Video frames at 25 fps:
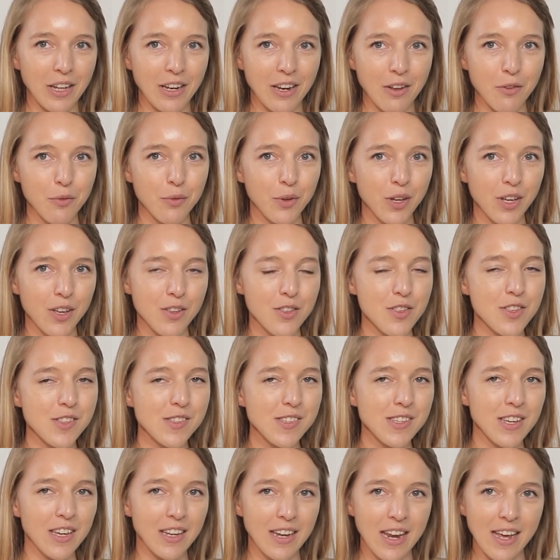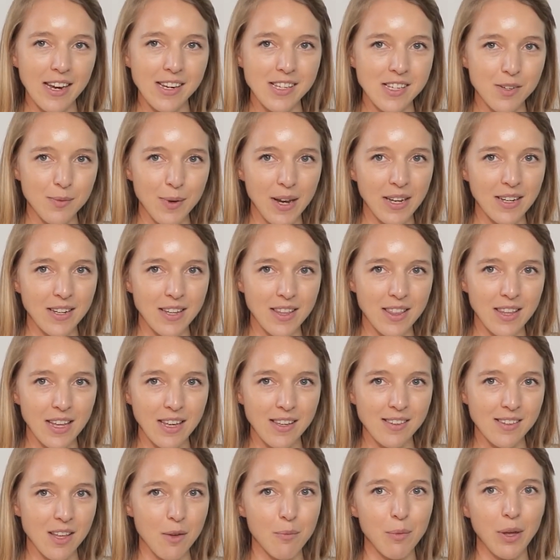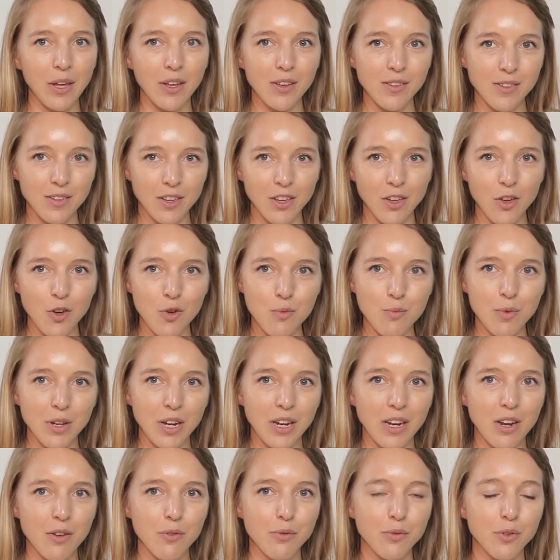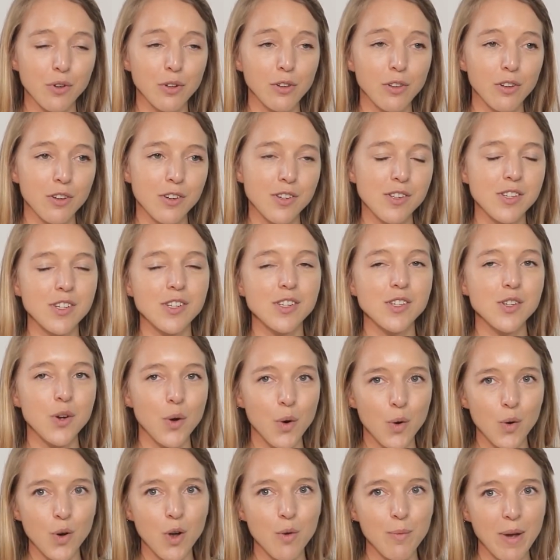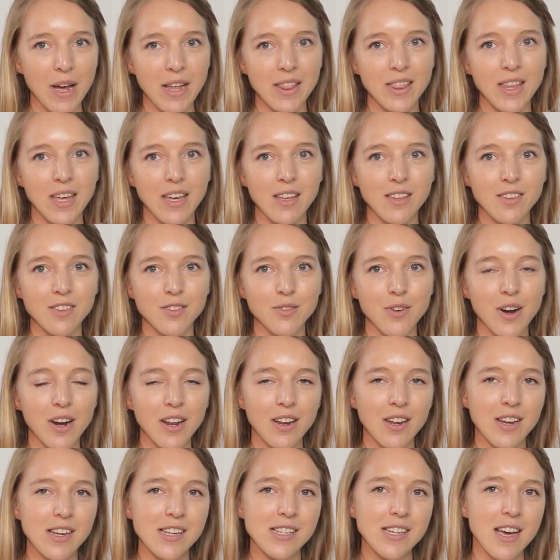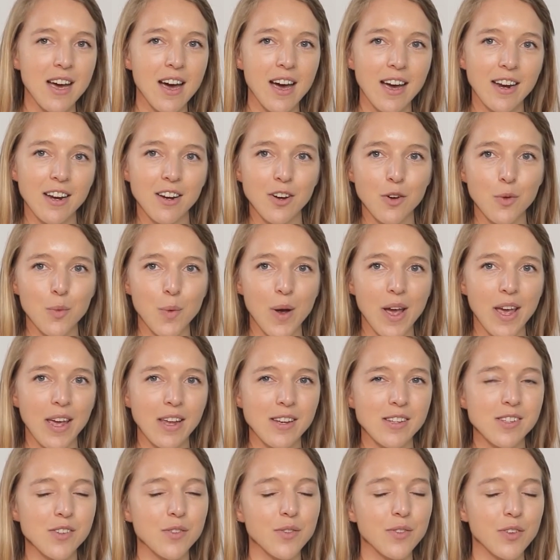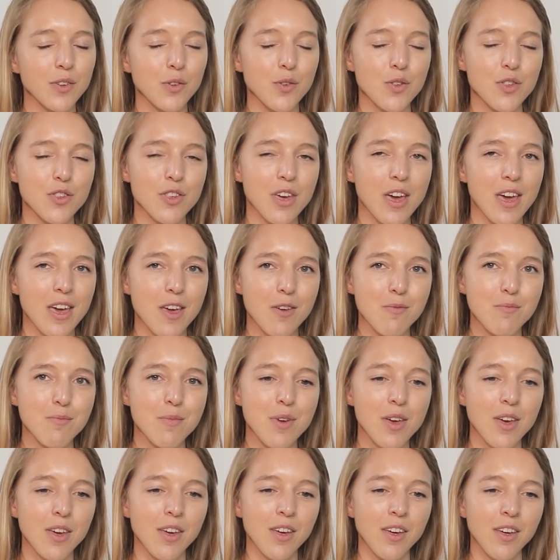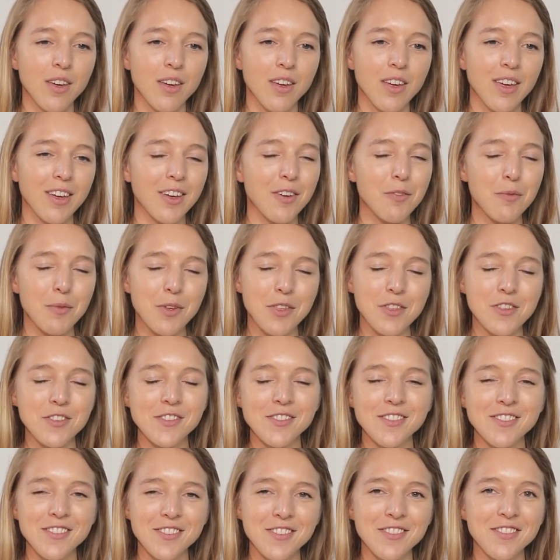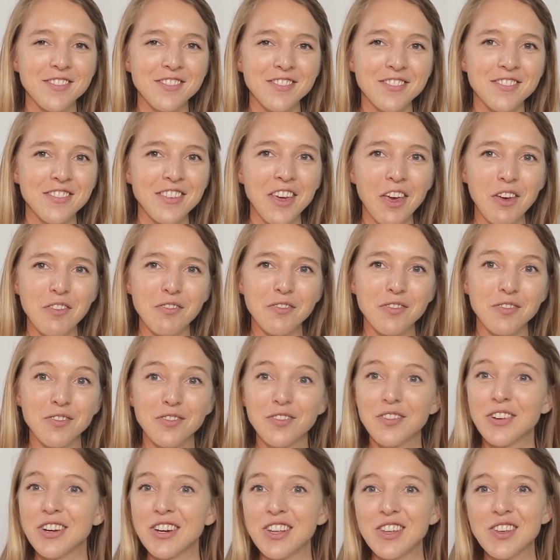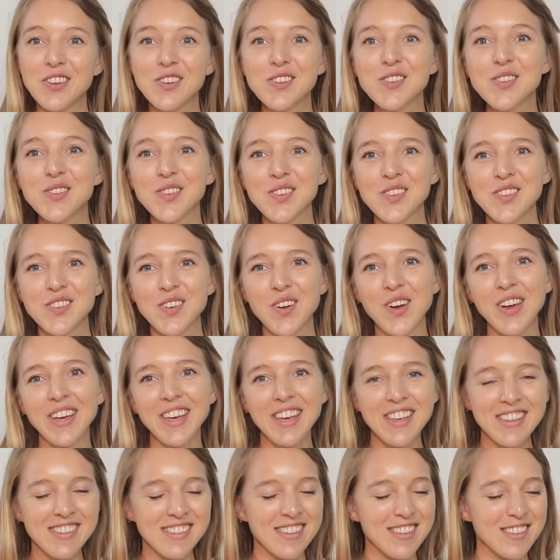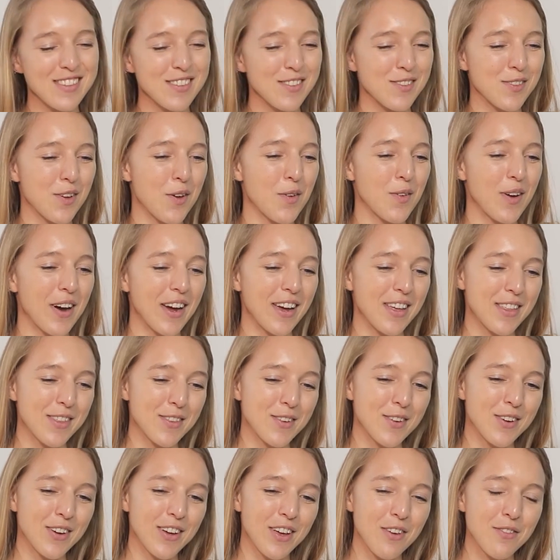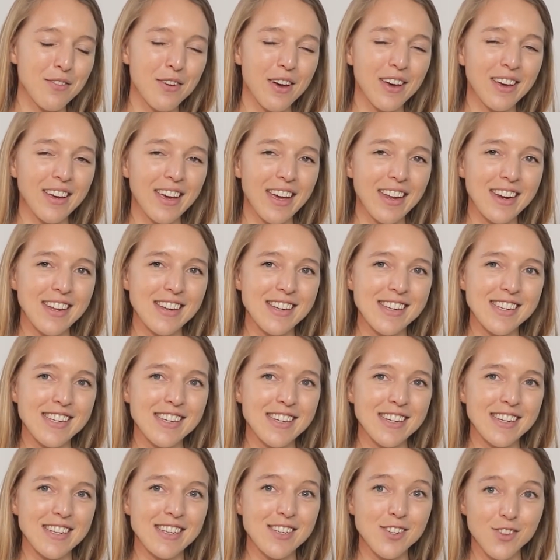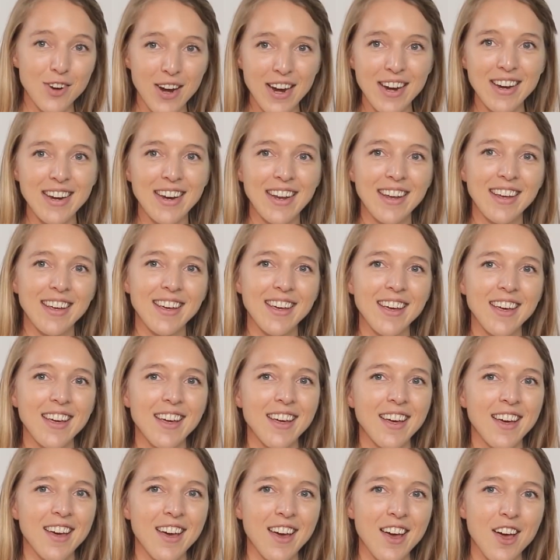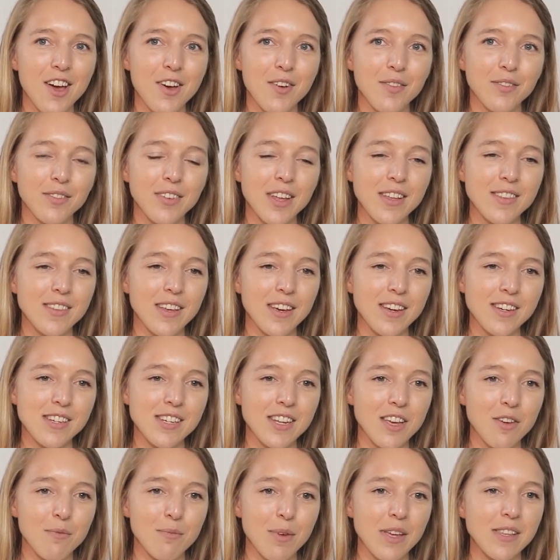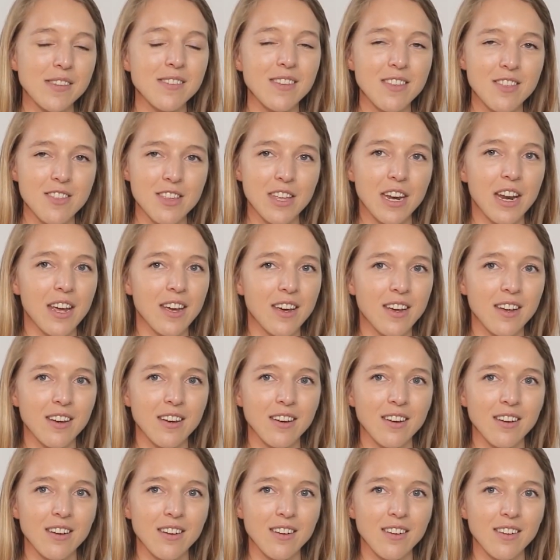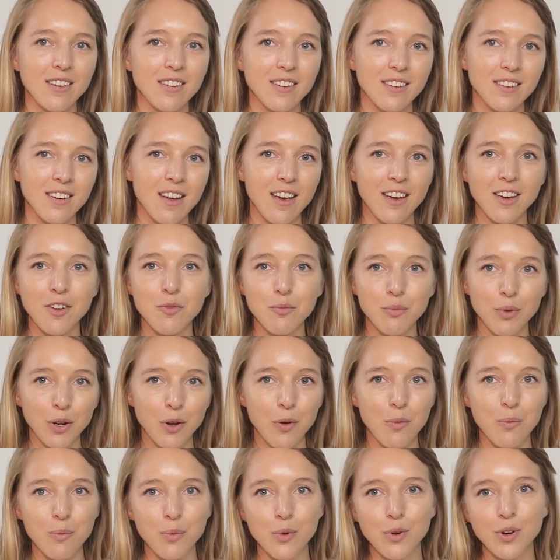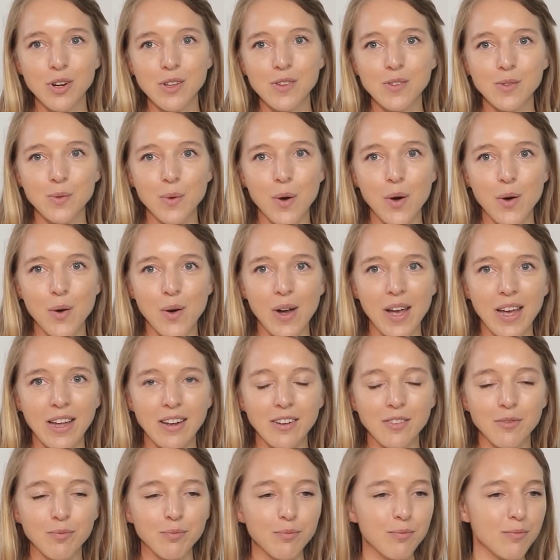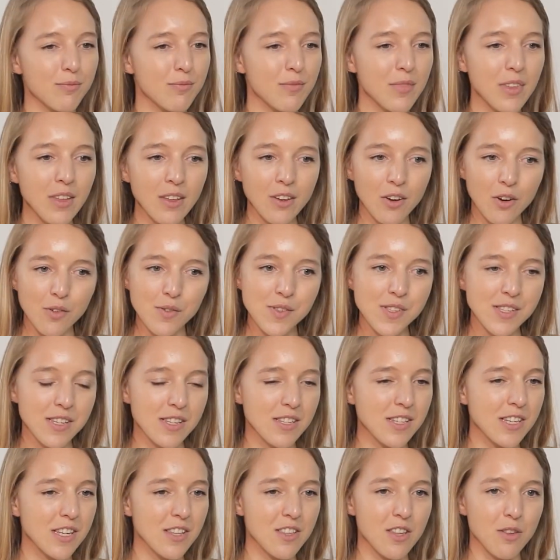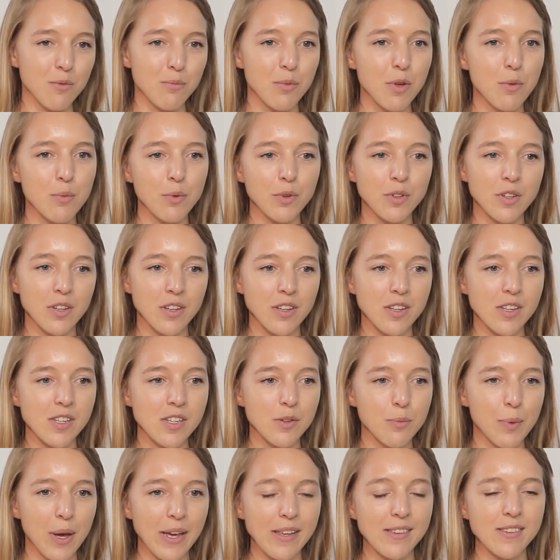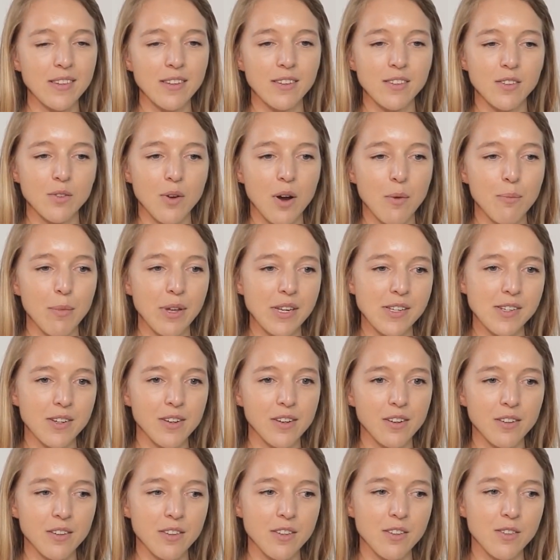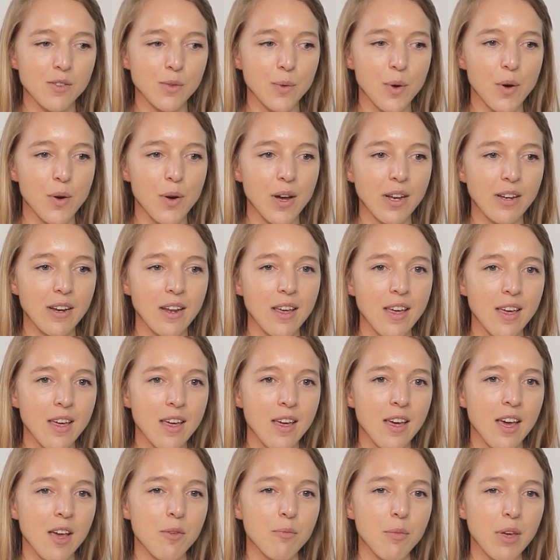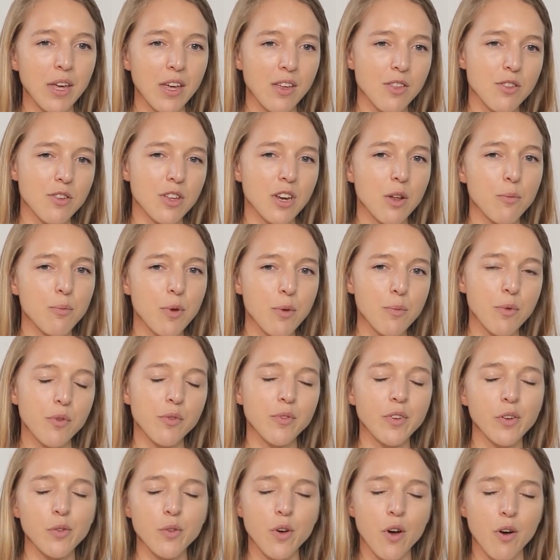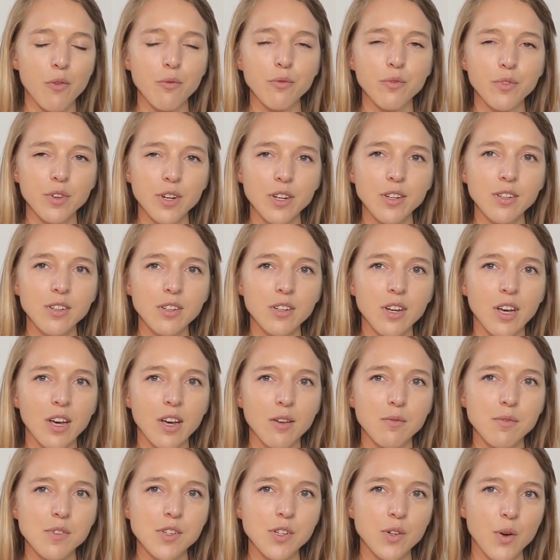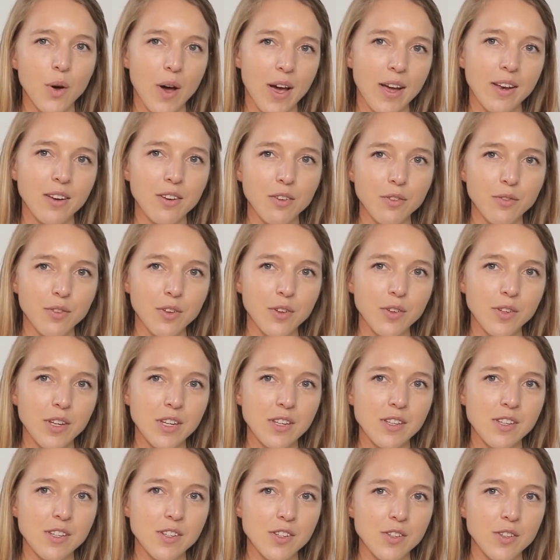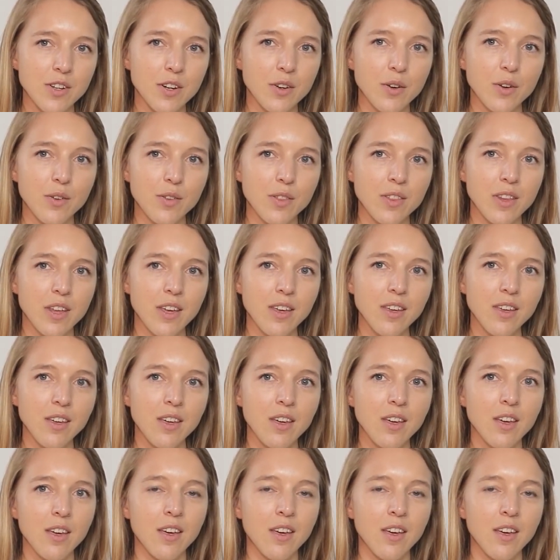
and if we can just connect about the things that make us human, and if we're learned to talk about things rather than to hide it away and to feel shame, it can be just, yeah, really useful. So I guess this is why I thought, if I get into training, that's actually a message that I can bring on board as well. And obviously teaching people the basics around mental health as well, and making sure that people feel confident to go out in the field and to do their own thing.